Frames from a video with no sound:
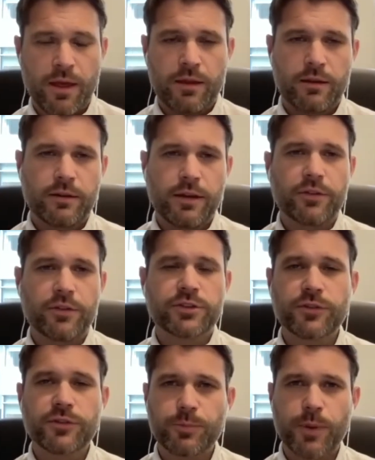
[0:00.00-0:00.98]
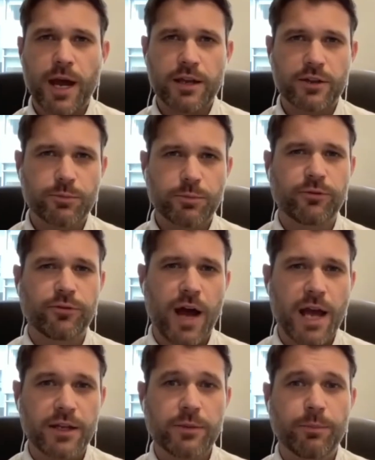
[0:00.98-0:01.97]
Now, the service packet is
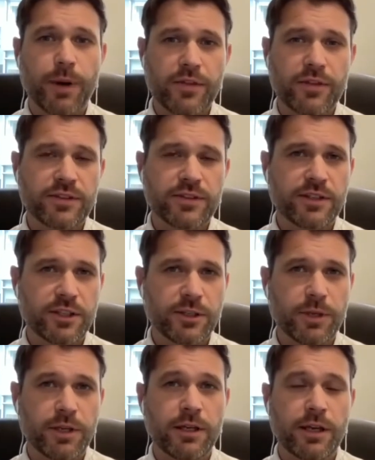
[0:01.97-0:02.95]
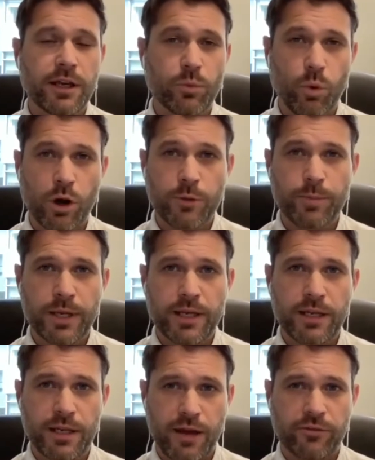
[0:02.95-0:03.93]
provided by the CCB in one
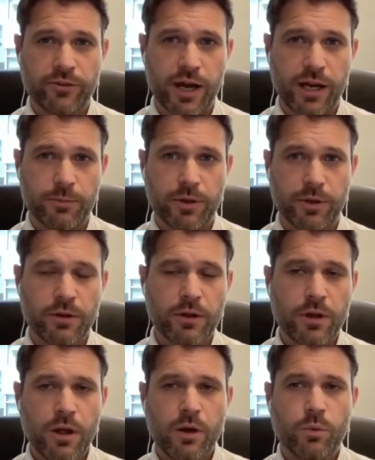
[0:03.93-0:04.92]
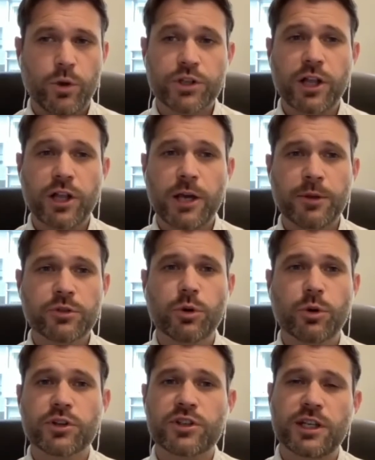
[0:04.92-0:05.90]
PDF document, which claimants
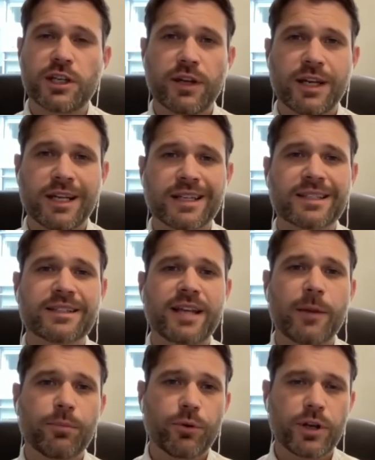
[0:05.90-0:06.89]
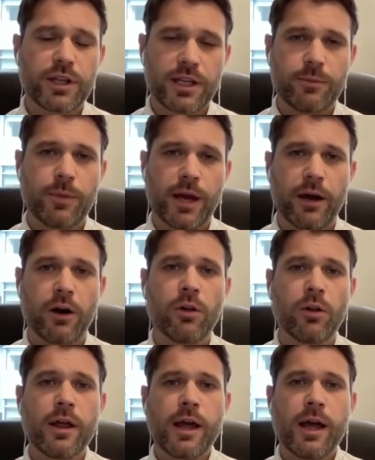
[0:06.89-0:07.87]
will receive in a separate
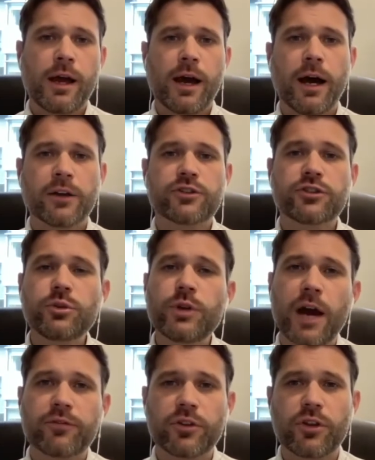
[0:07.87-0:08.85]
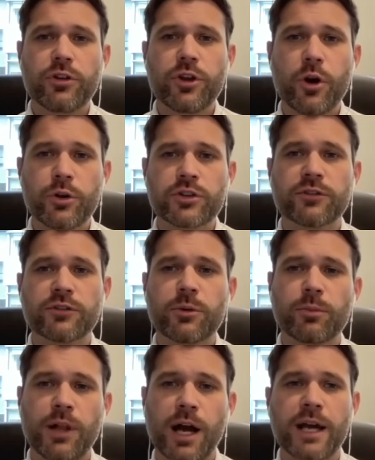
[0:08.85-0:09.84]
email soon after the Notice of
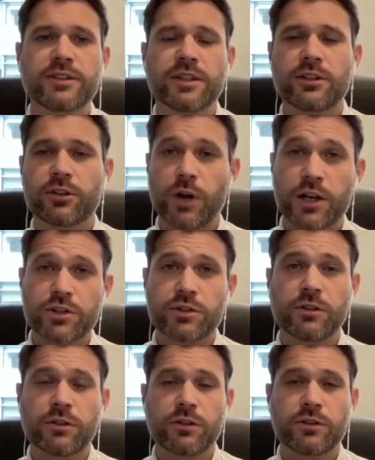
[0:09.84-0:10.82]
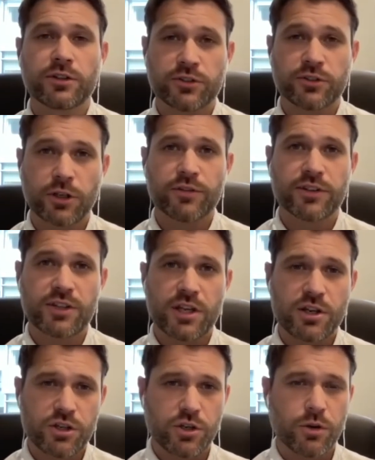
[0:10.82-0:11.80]
Compliance and Direction to Serve is
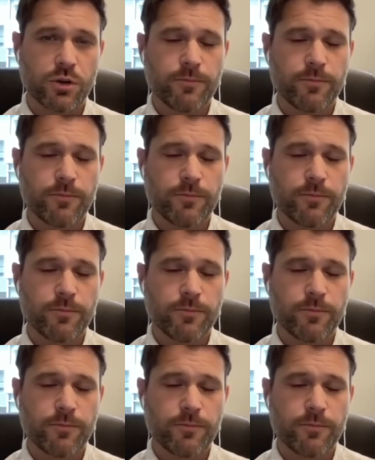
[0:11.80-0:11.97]
issued.